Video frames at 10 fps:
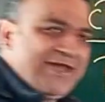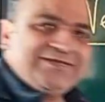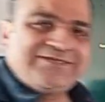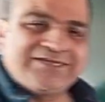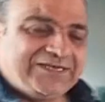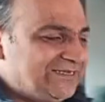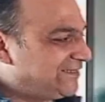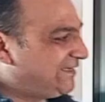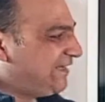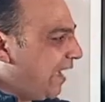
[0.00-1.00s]
basically
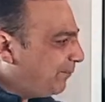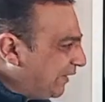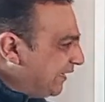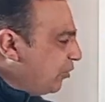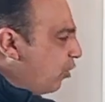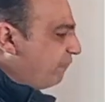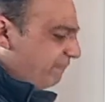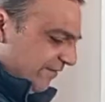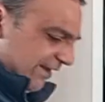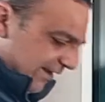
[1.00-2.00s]
the coupling
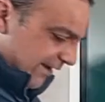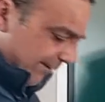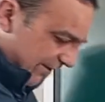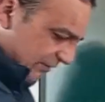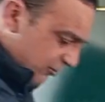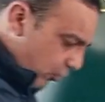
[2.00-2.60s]
of, because